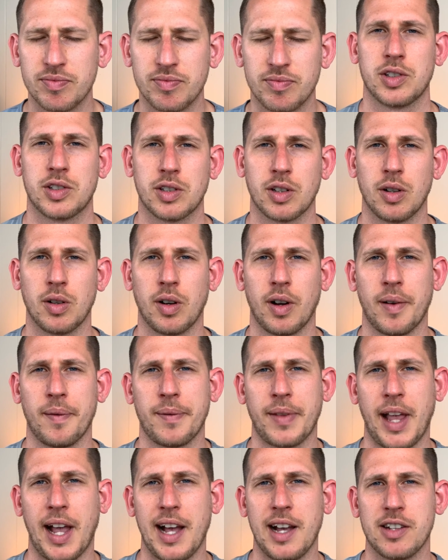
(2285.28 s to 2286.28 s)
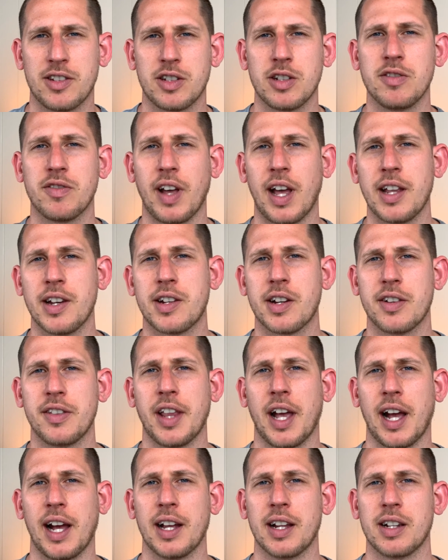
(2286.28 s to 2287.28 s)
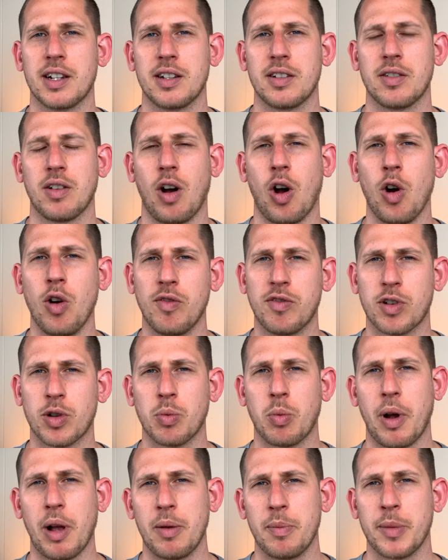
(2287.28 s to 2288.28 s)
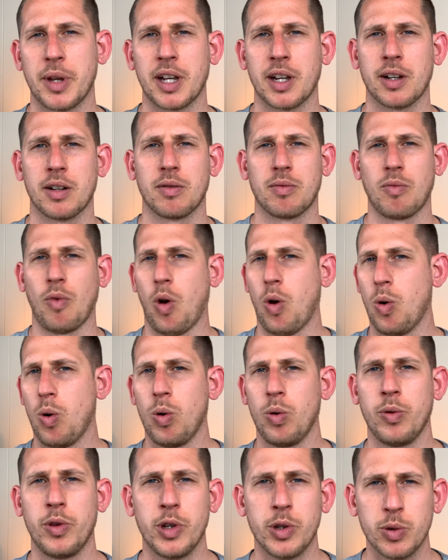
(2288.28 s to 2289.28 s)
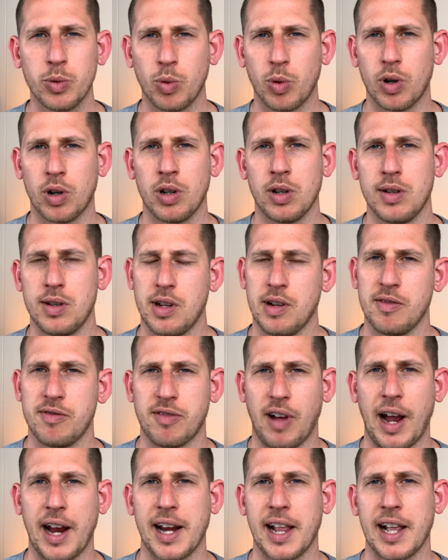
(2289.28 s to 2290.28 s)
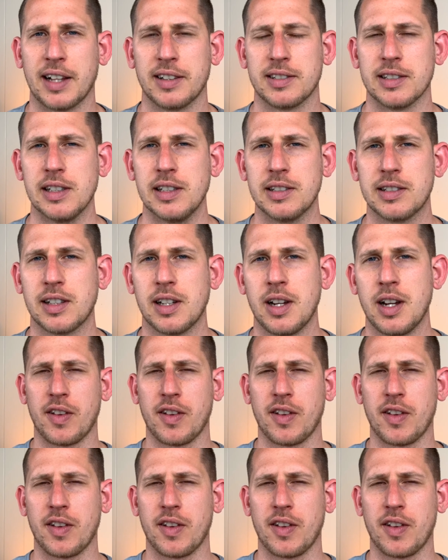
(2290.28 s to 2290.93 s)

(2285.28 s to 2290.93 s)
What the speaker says: So as you've entered that overwhelming whole new world of finances,